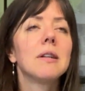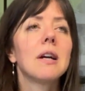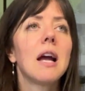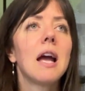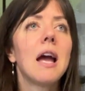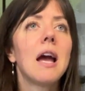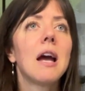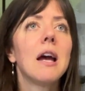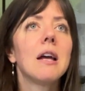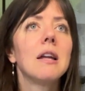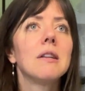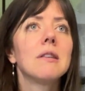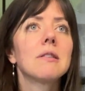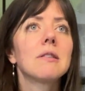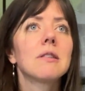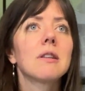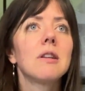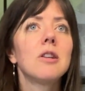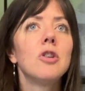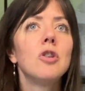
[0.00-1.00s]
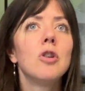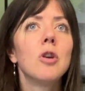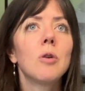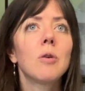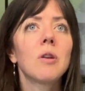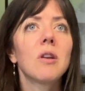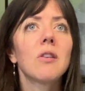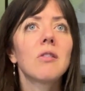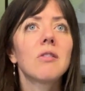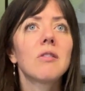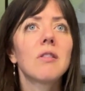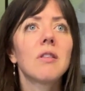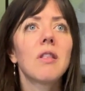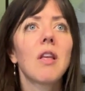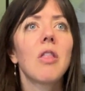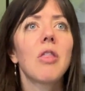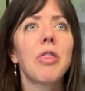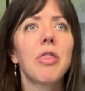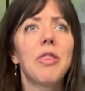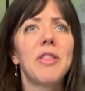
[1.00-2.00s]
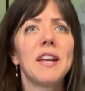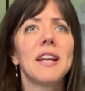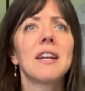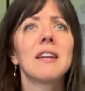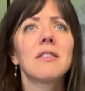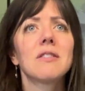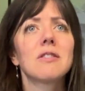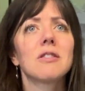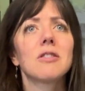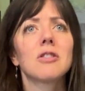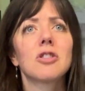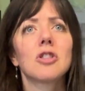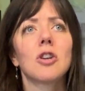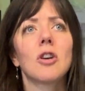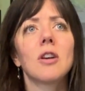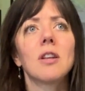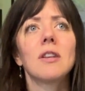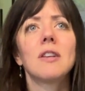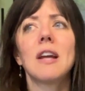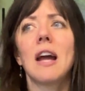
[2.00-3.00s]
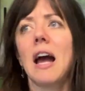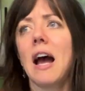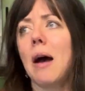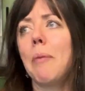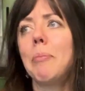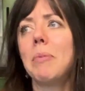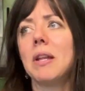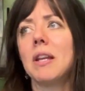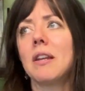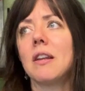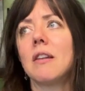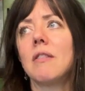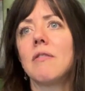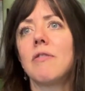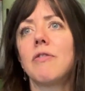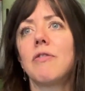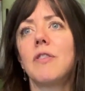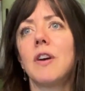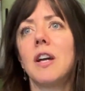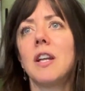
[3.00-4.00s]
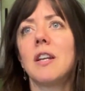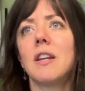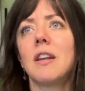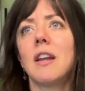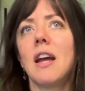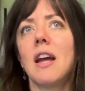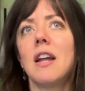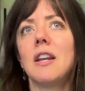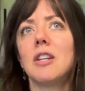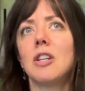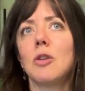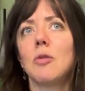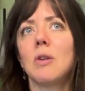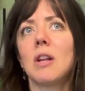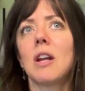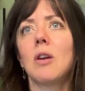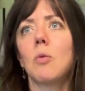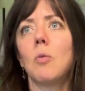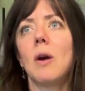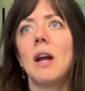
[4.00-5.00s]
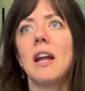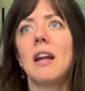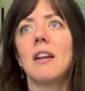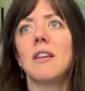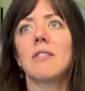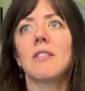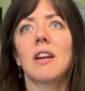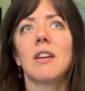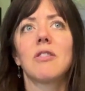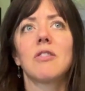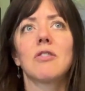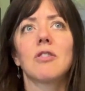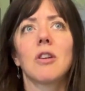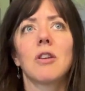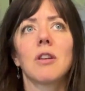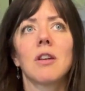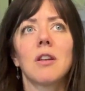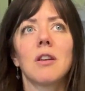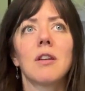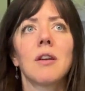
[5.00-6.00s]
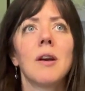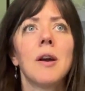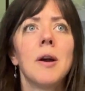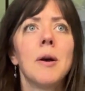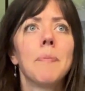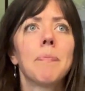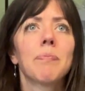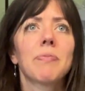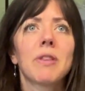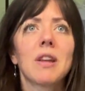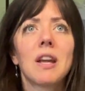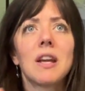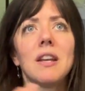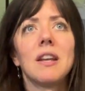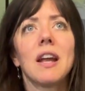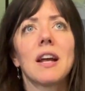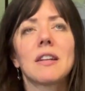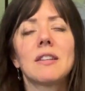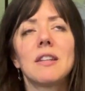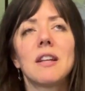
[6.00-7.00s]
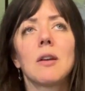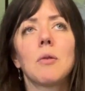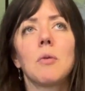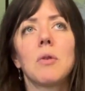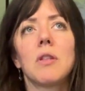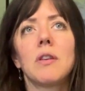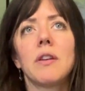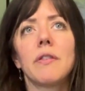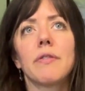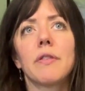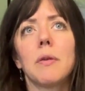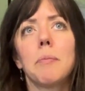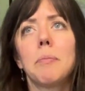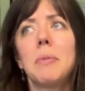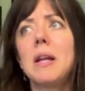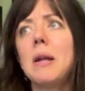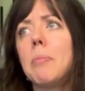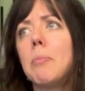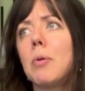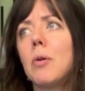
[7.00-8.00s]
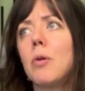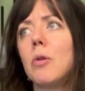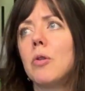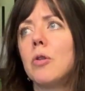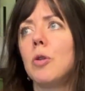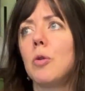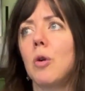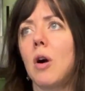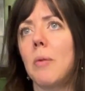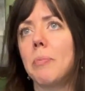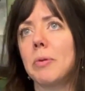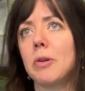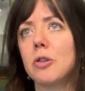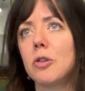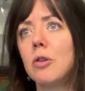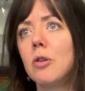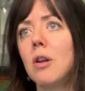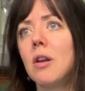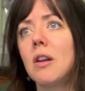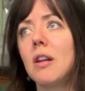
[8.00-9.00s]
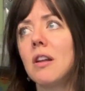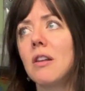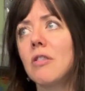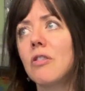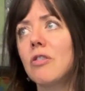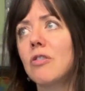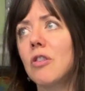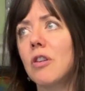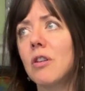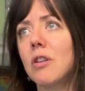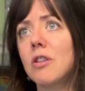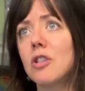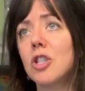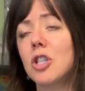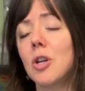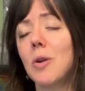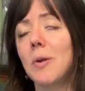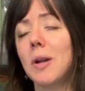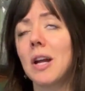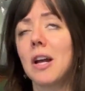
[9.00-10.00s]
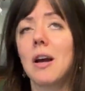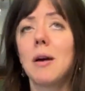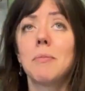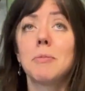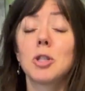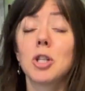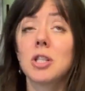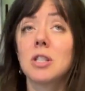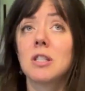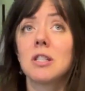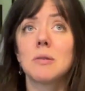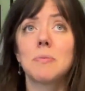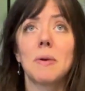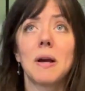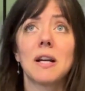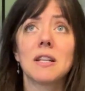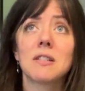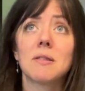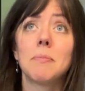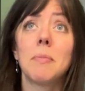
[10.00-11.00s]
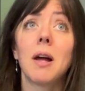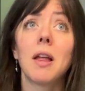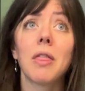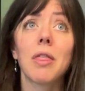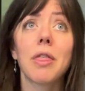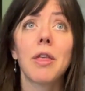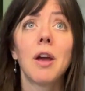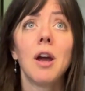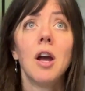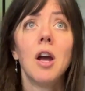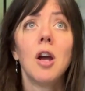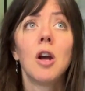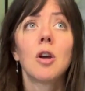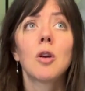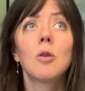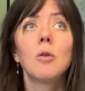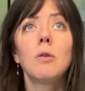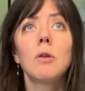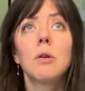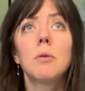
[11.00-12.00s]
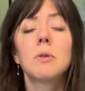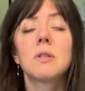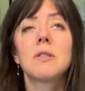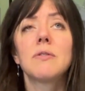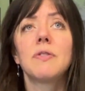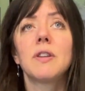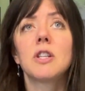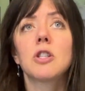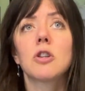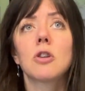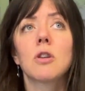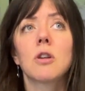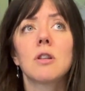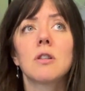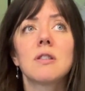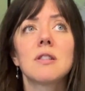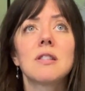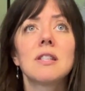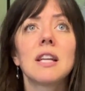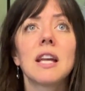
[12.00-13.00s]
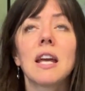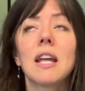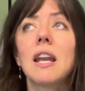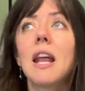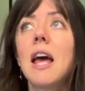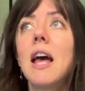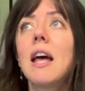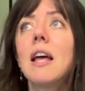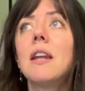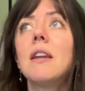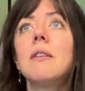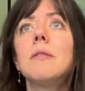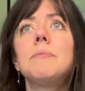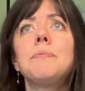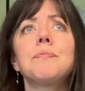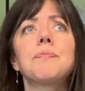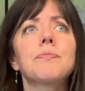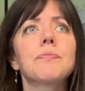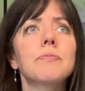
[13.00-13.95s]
And noticed that things started to happen in fun and unique ways. I started connecting with different people, new opportunities started showing up. Just this past month, Kula was featured on CNN.